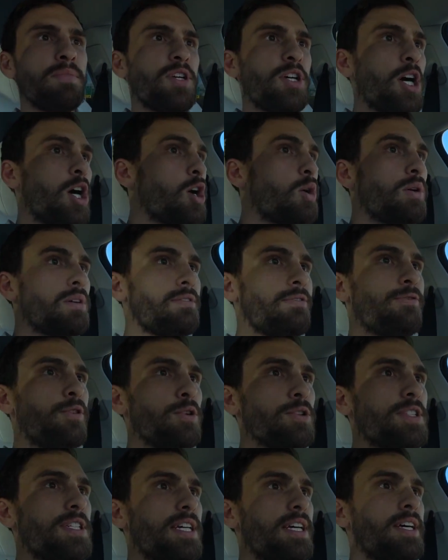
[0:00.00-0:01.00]
going
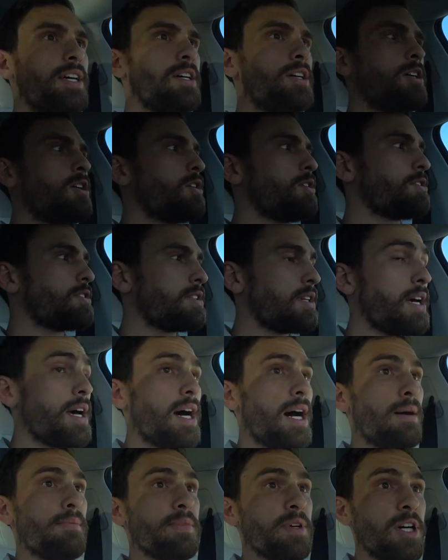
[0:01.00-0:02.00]
full tilt.
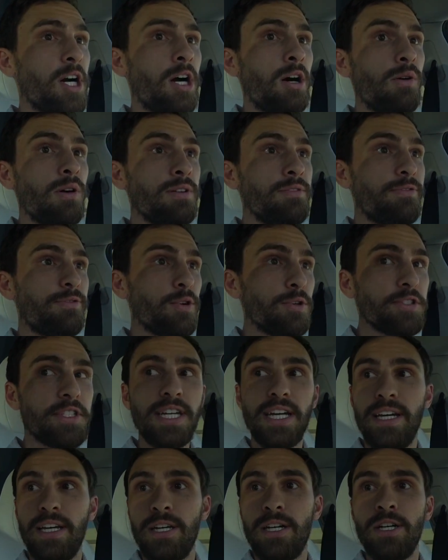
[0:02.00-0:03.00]
I'm going full
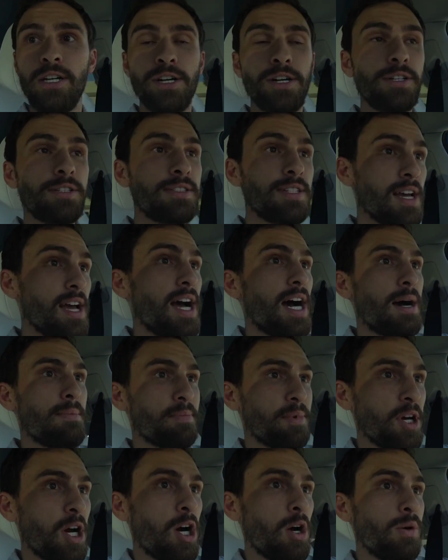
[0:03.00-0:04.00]
tilt.
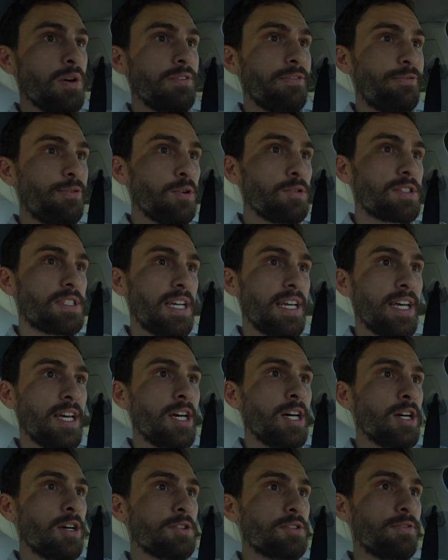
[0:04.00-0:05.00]
I'm going full
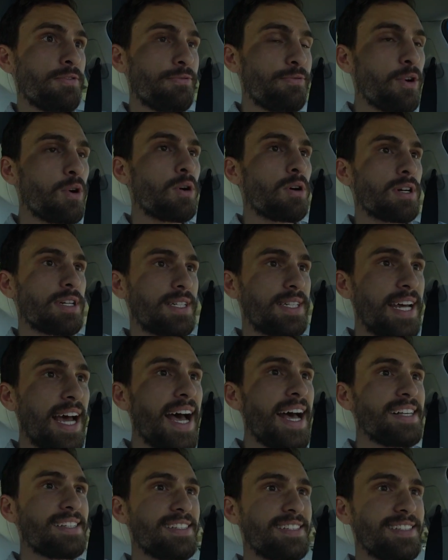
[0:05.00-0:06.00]
tilt for
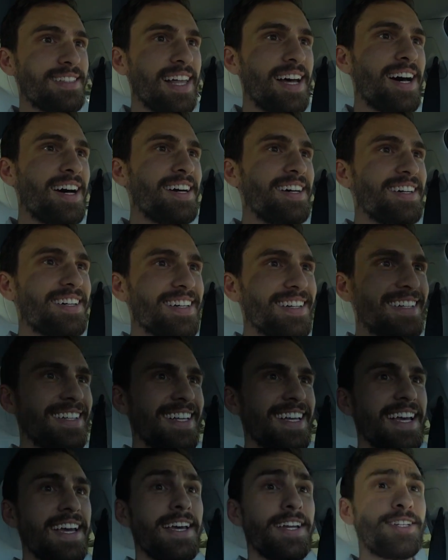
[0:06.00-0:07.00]
Tesla.
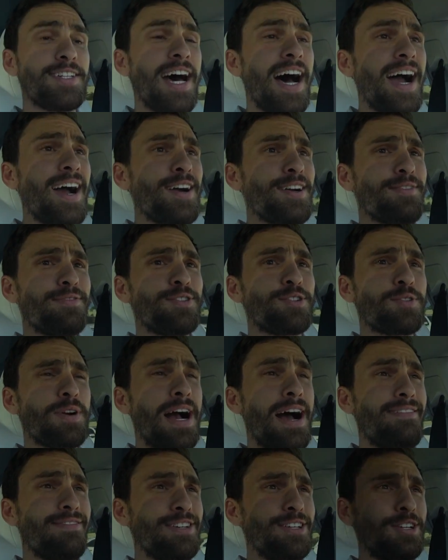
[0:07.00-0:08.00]
Tired of
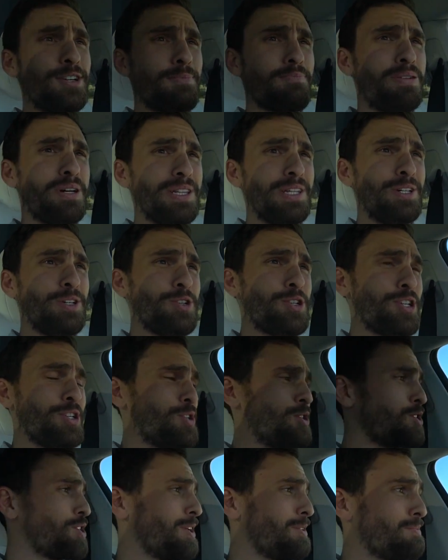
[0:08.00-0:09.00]
driving your pollution
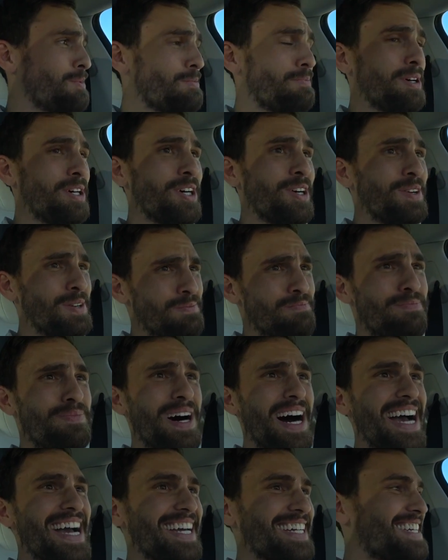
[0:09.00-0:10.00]
shitmobile?
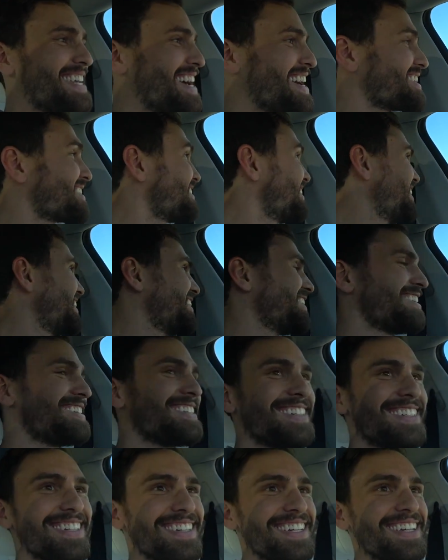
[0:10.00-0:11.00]
Buy a Tesla.
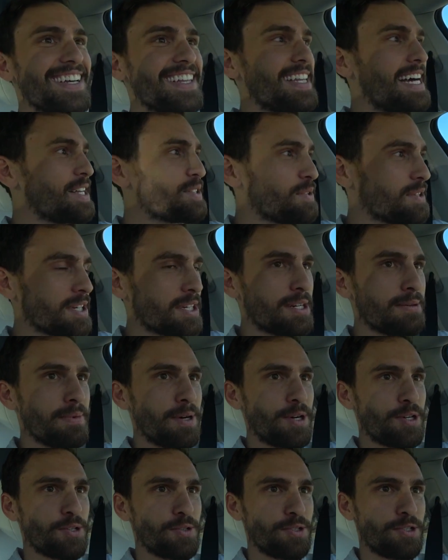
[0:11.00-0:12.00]
That's what the
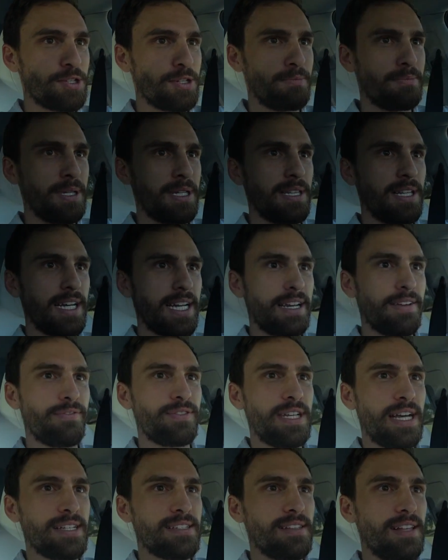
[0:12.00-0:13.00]
commercials should be like. If
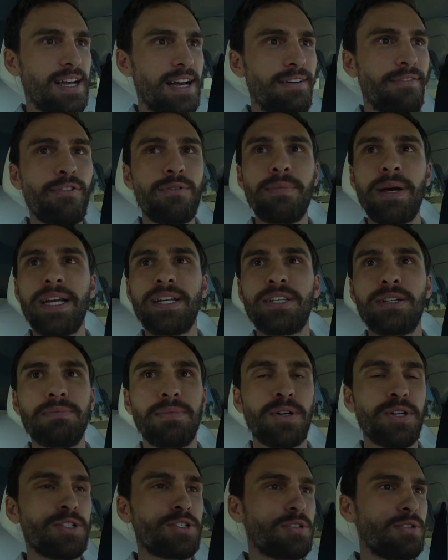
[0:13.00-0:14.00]
Tesla ever made
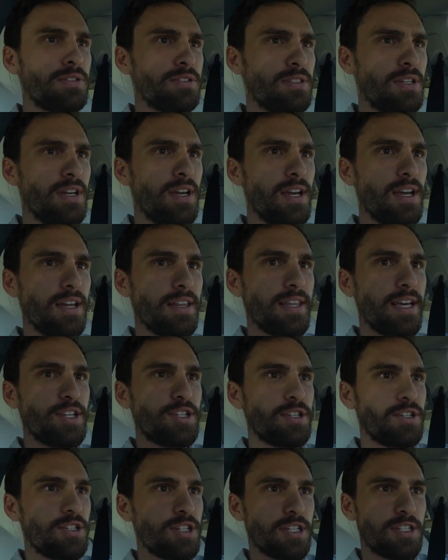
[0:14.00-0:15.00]
commercials, they
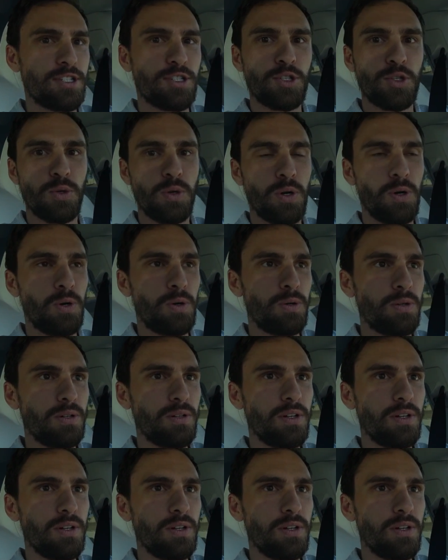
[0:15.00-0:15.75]
should just troll.